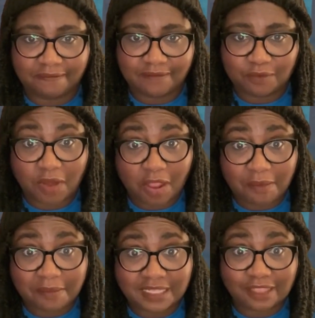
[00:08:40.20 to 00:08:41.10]
Where are all my
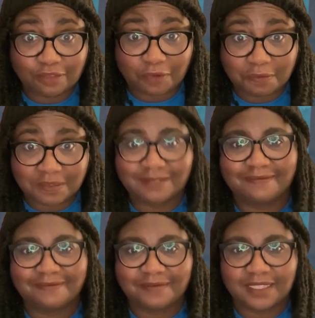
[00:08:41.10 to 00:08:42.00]
misanthropes?
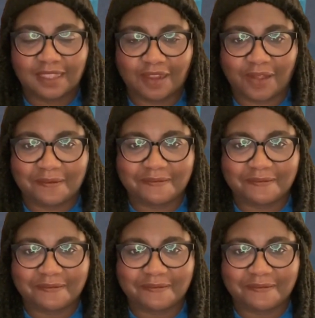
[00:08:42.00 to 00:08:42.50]
All right.